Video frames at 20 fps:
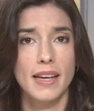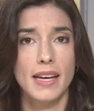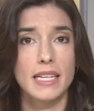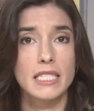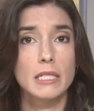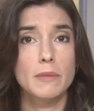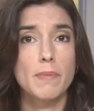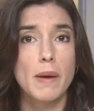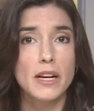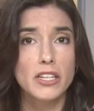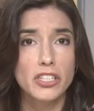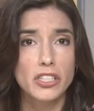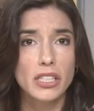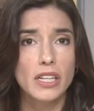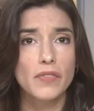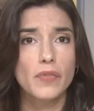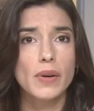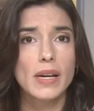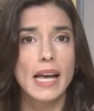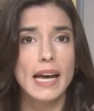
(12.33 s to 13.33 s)
especially
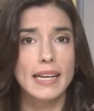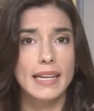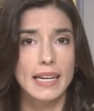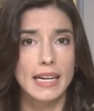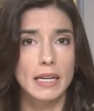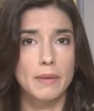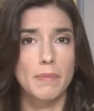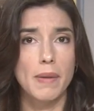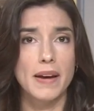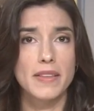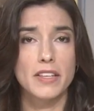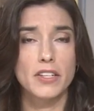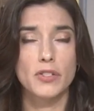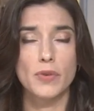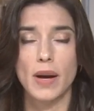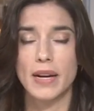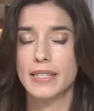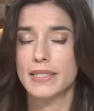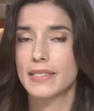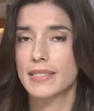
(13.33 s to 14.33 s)
if we get hit by the
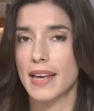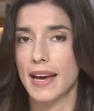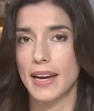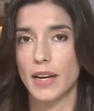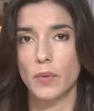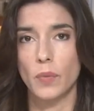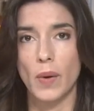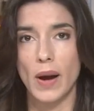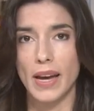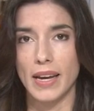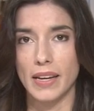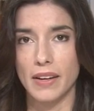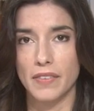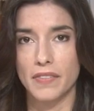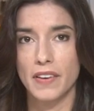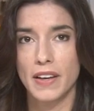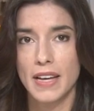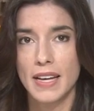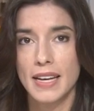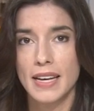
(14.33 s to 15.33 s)
dreaded second wave.